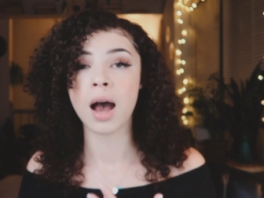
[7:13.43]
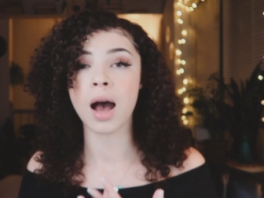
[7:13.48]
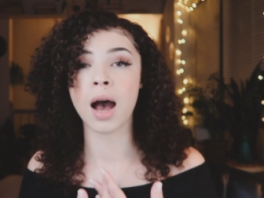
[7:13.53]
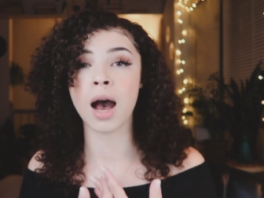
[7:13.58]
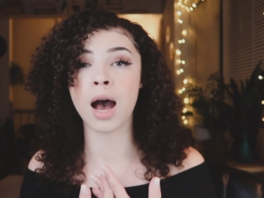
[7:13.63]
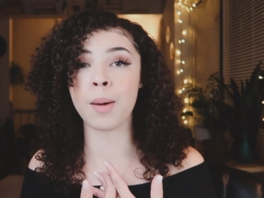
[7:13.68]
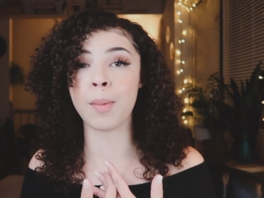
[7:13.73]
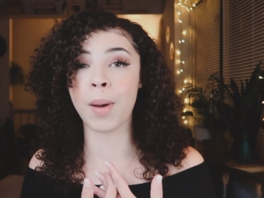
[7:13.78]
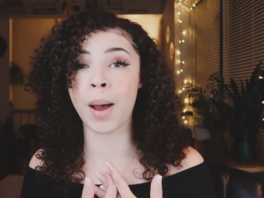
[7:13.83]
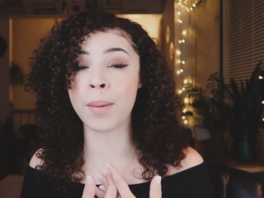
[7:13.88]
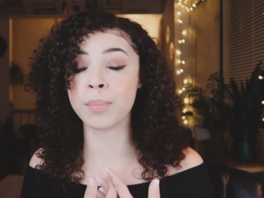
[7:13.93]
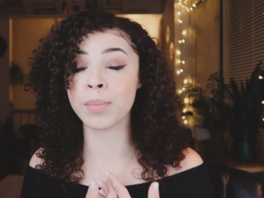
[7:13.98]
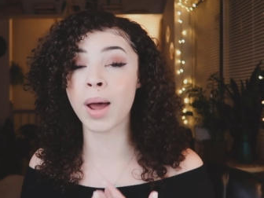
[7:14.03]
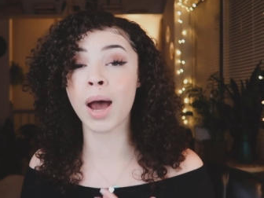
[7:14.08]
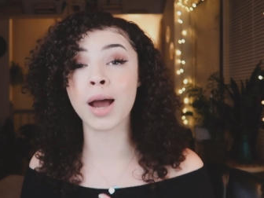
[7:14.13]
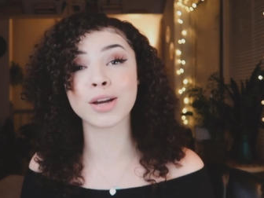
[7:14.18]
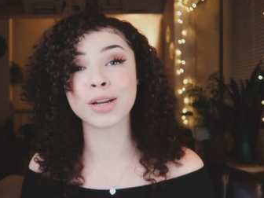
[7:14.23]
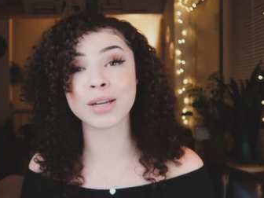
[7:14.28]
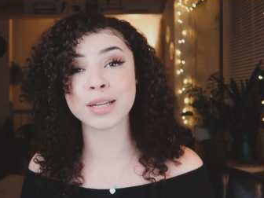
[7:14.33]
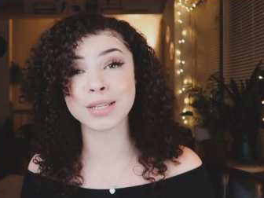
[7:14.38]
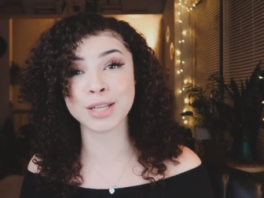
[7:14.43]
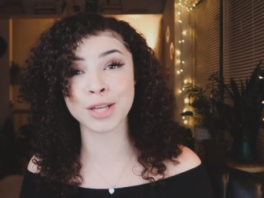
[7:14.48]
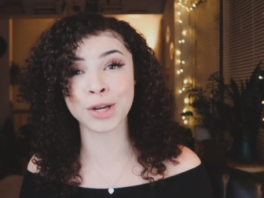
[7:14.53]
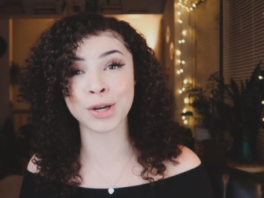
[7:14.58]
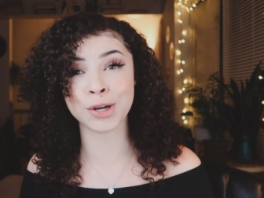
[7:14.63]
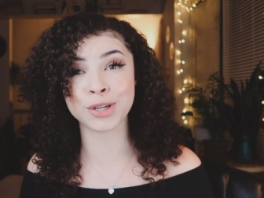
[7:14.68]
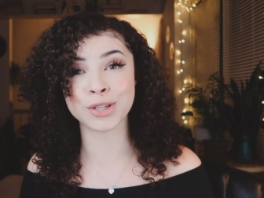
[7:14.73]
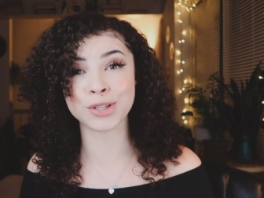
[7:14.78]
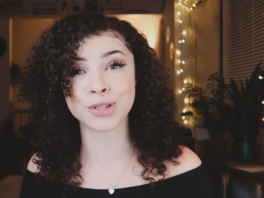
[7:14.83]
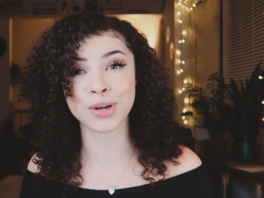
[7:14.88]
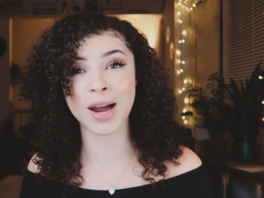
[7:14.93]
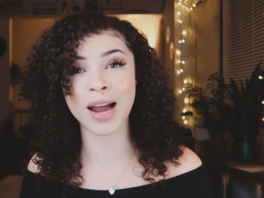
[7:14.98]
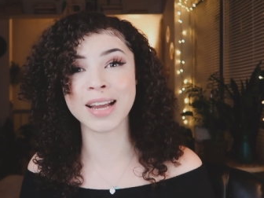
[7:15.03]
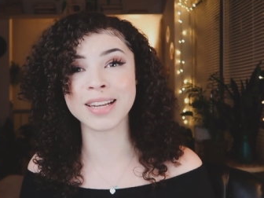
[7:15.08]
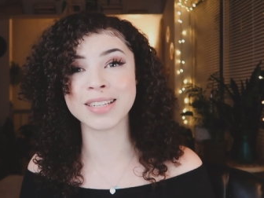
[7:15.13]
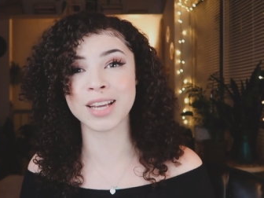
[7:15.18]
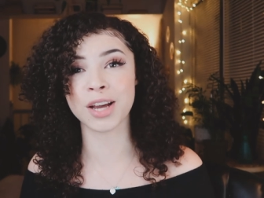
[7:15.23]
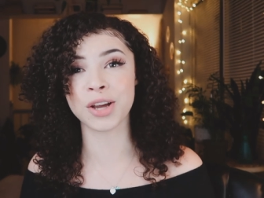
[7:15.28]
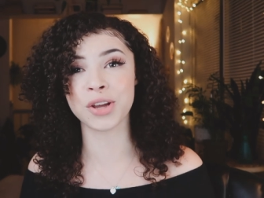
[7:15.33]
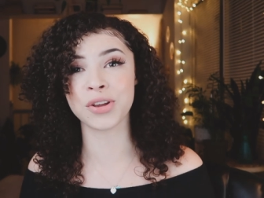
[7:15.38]
Um, I'm not gonna sit here and try
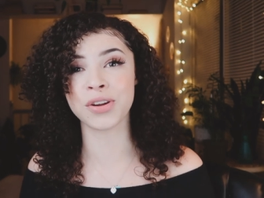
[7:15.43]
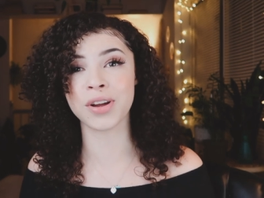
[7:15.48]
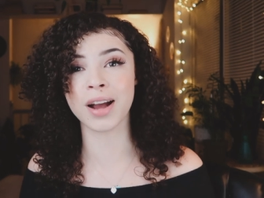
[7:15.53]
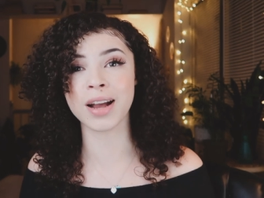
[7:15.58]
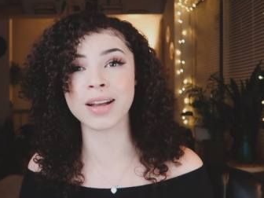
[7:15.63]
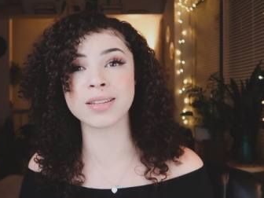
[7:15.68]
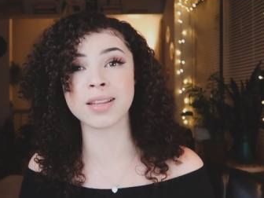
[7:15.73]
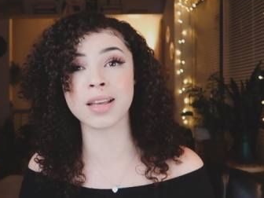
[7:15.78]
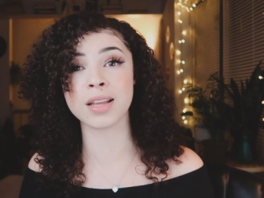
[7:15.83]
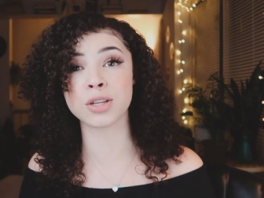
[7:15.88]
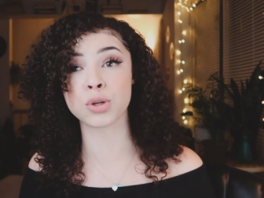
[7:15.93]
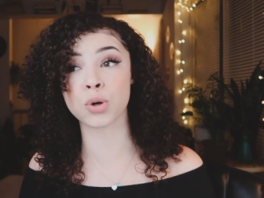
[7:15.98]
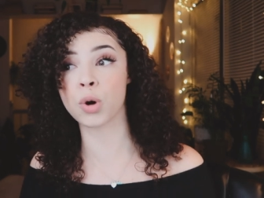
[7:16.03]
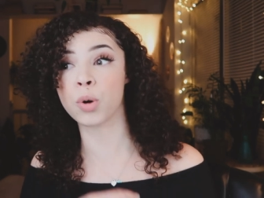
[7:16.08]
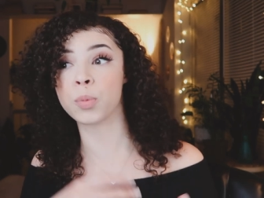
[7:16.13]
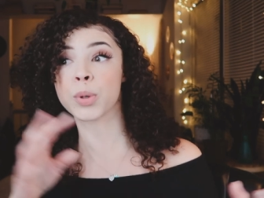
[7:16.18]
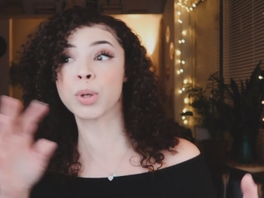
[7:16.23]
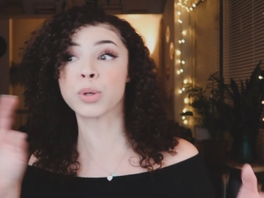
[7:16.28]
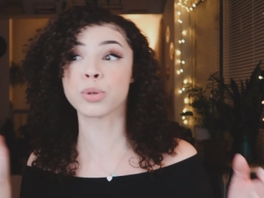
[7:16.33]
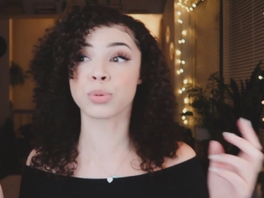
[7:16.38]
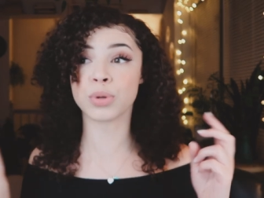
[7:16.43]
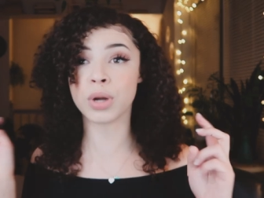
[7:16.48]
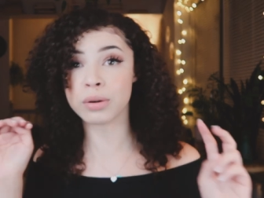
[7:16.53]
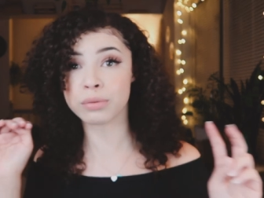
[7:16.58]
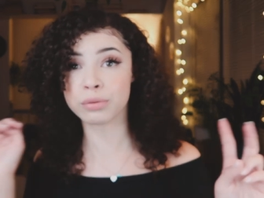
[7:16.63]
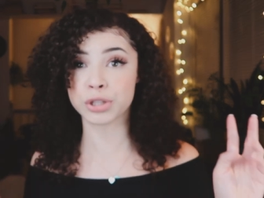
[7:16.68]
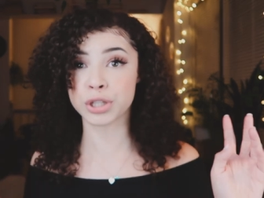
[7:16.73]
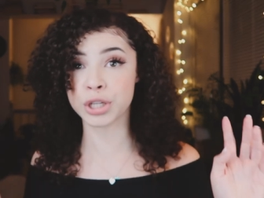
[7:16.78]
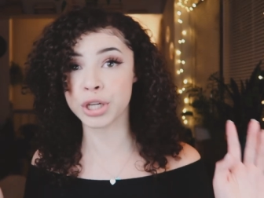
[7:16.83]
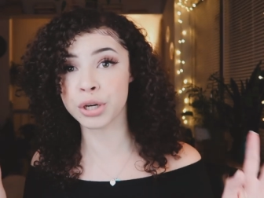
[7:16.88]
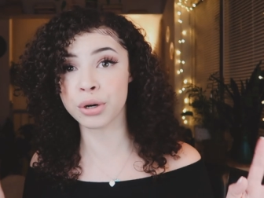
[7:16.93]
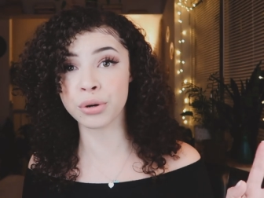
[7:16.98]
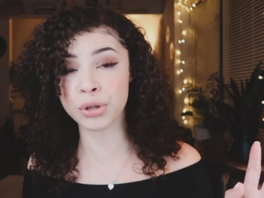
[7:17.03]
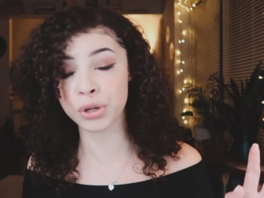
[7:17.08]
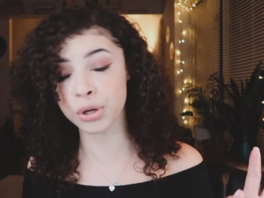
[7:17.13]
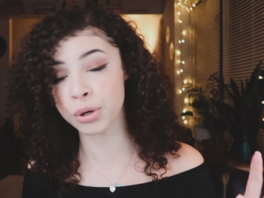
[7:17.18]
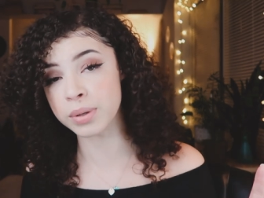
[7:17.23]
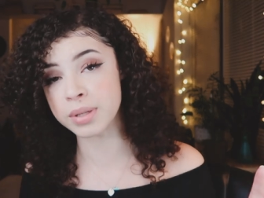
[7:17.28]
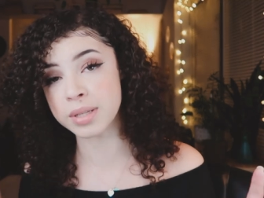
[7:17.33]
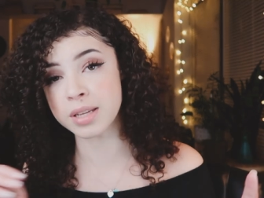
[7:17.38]
and tell you guys that Scorpios will never cheat on
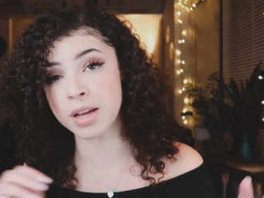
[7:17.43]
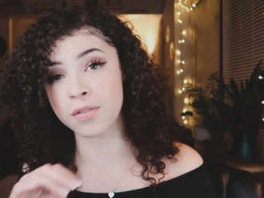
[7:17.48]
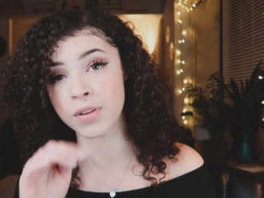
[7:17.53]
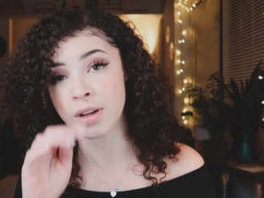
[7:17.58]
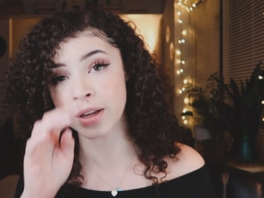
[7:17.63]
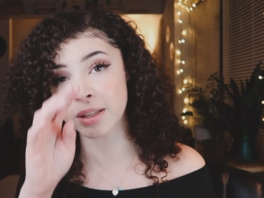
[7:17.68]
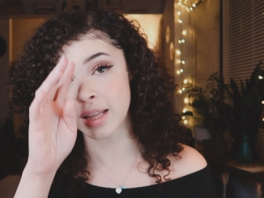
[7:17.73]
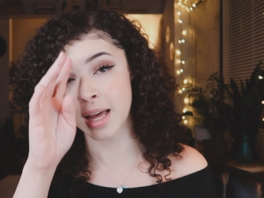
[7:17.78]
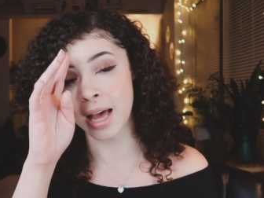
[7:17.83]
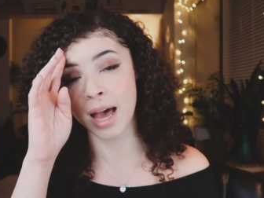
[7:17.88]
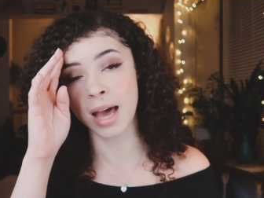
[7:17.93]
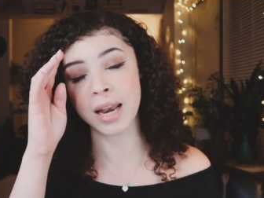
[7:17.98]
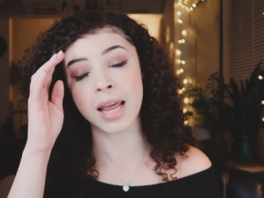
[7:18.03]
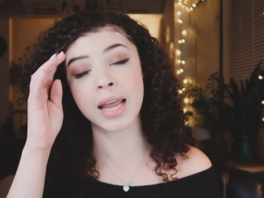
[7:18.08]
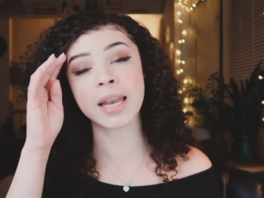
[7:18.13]
you and stuff like that.